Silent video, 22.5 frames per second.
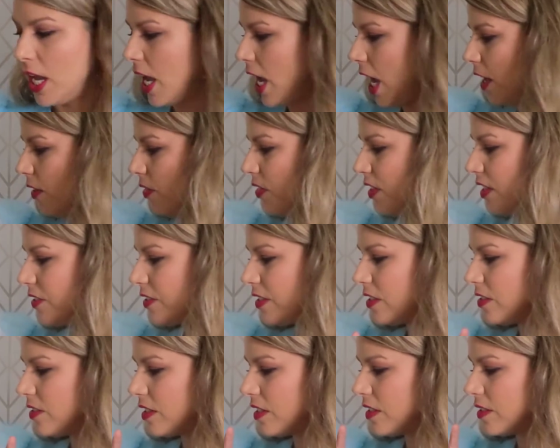And this
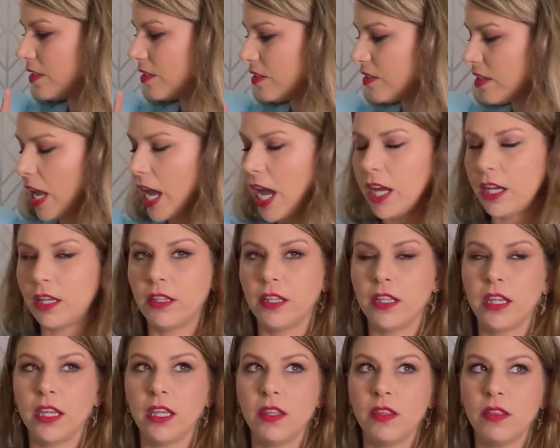is
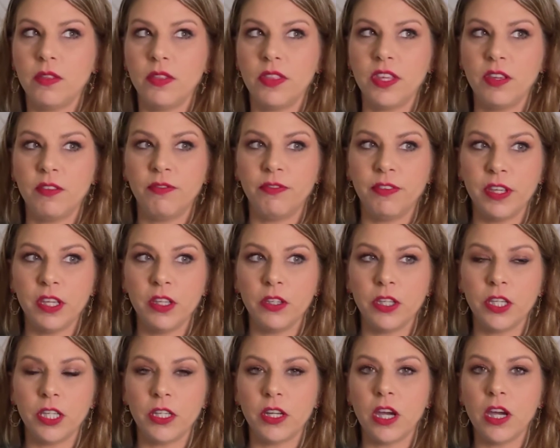exactly the
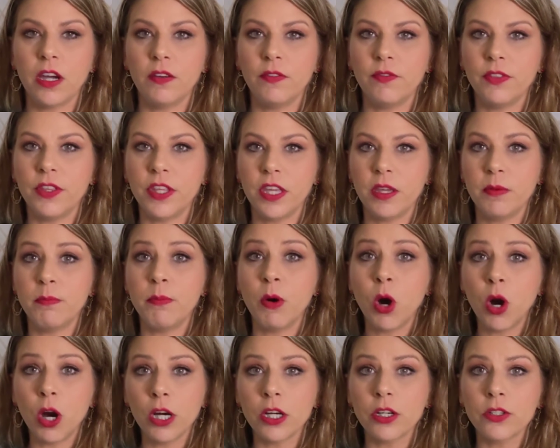feeling of the
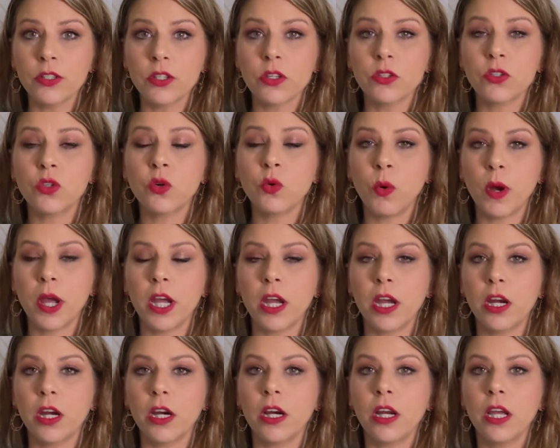Mars
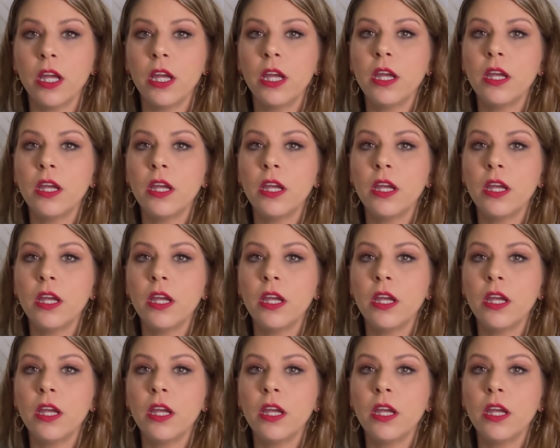square